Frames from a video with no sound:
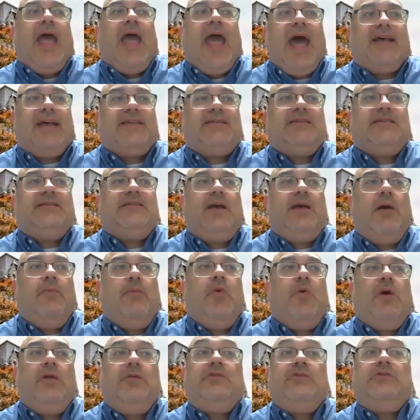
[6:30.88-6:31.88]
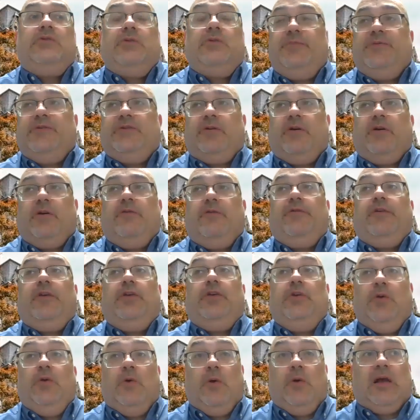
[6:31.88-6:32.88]
Ask someone to observe
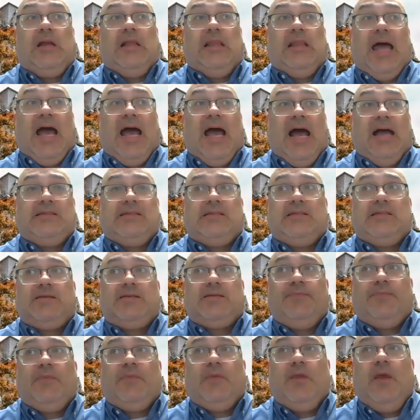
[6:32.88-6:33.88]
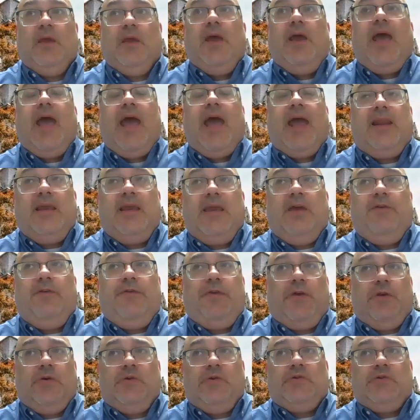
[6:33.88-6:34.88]
your class and give
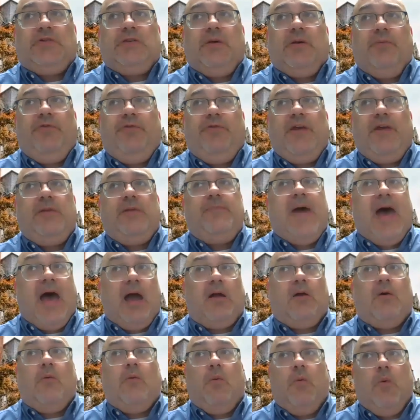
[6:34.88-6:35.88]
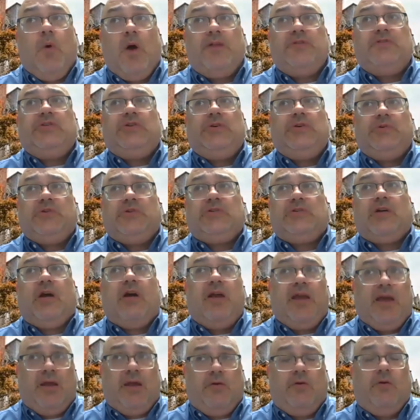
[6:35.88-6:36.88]
you some feedback once you
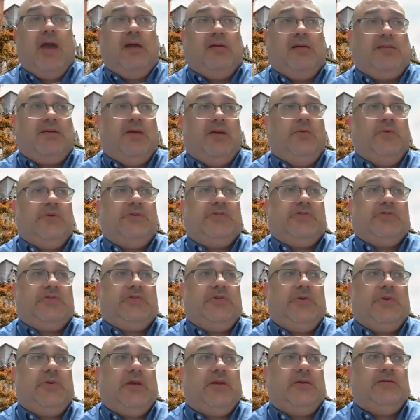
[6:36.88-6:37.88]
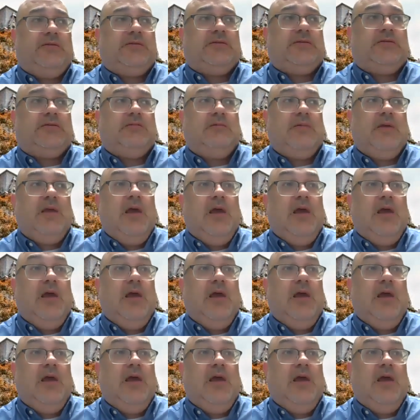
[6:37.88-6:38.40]
start interacting with students.